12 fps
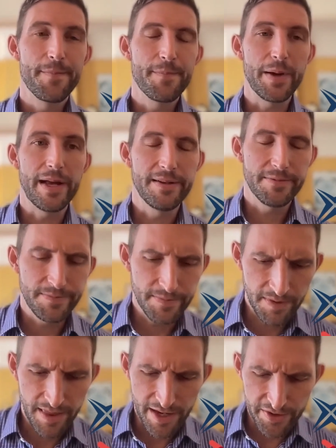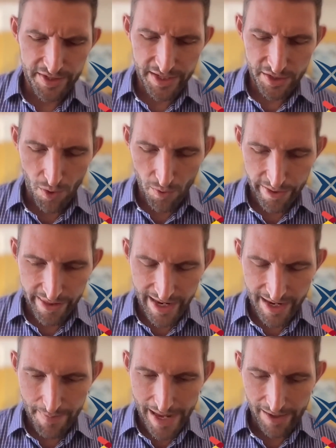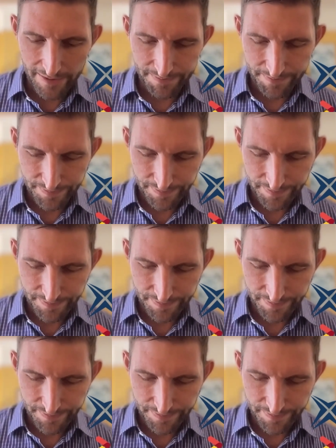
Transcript: But there's this whole thing about,